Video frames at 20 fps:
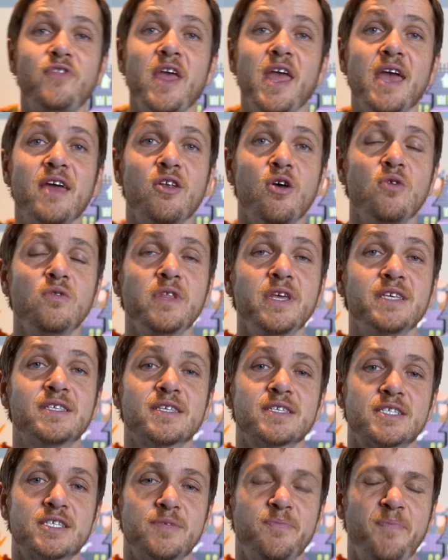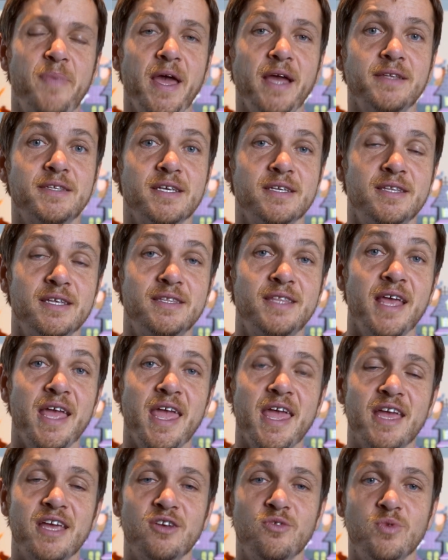they had only suspected that the
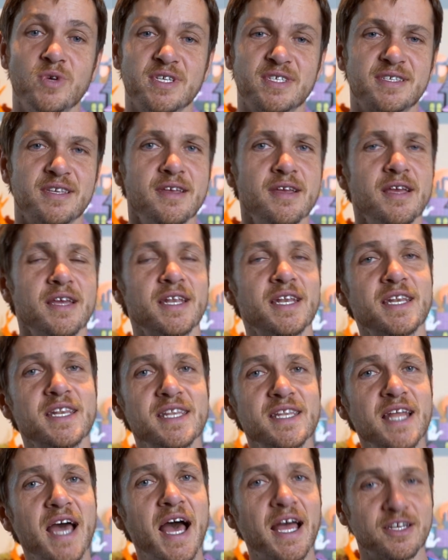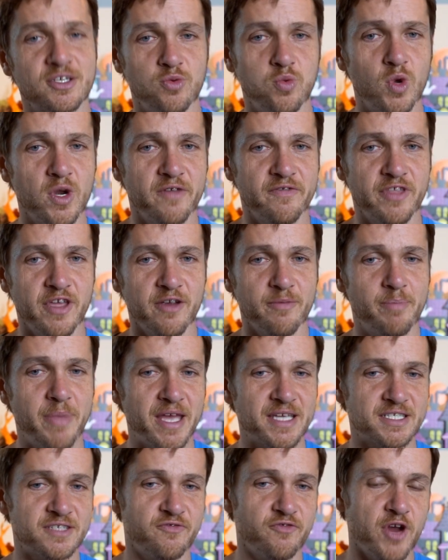hand was not one of their
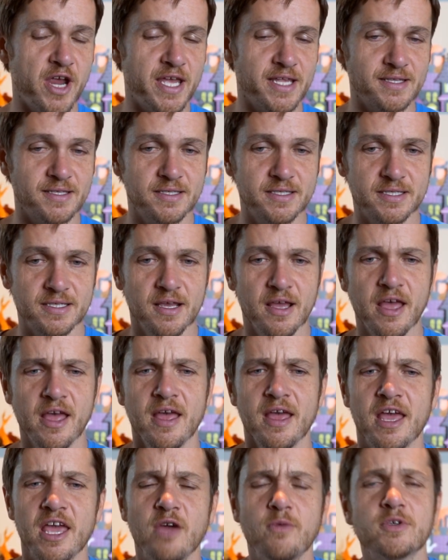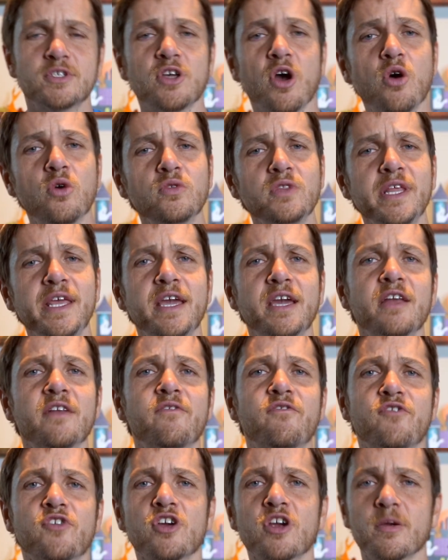best friends, it was only
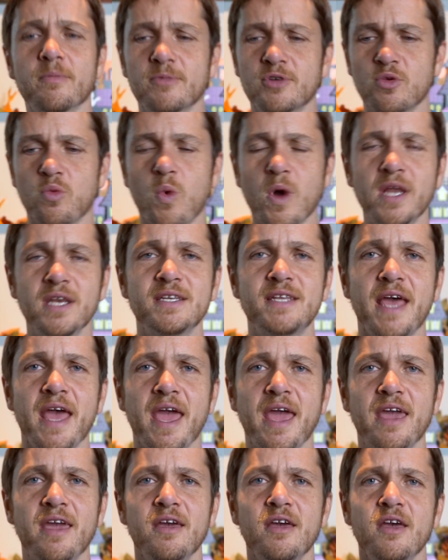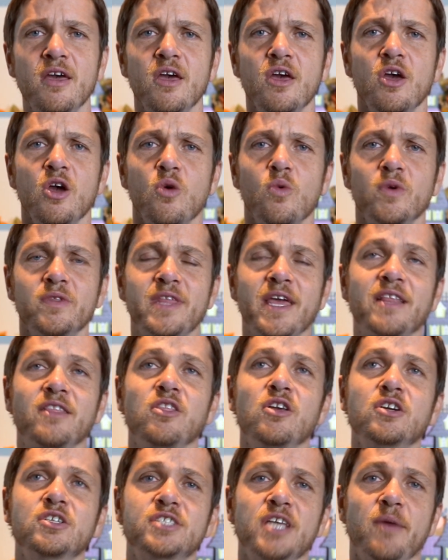confirmed one day when they
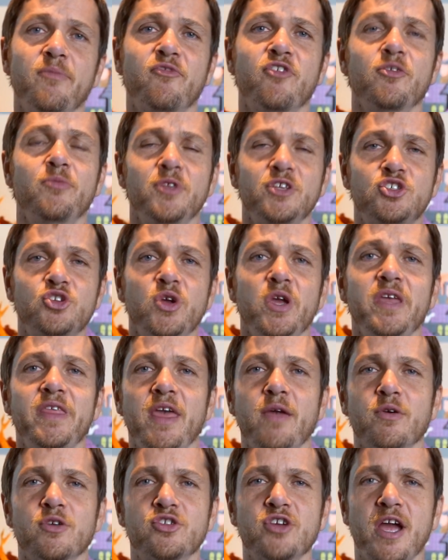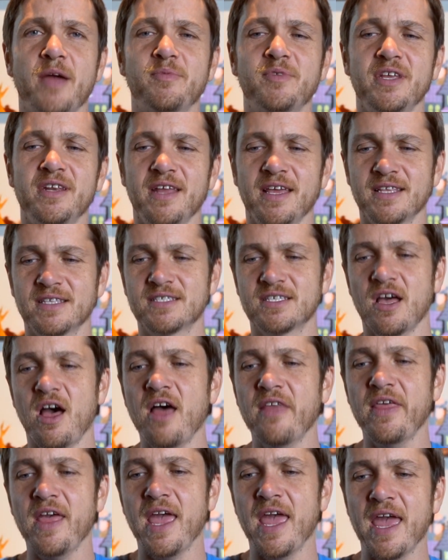looked up from the tree they were trapped in and saw
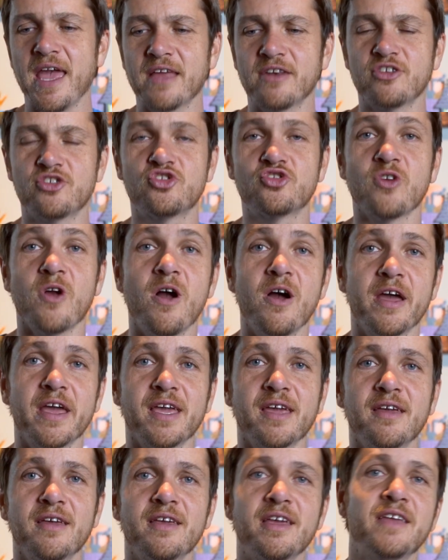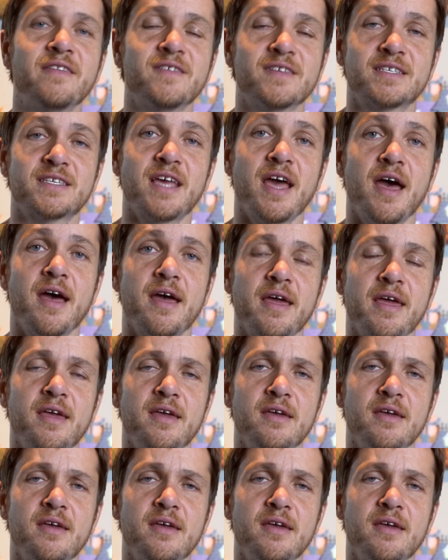the hand drawing in the sky.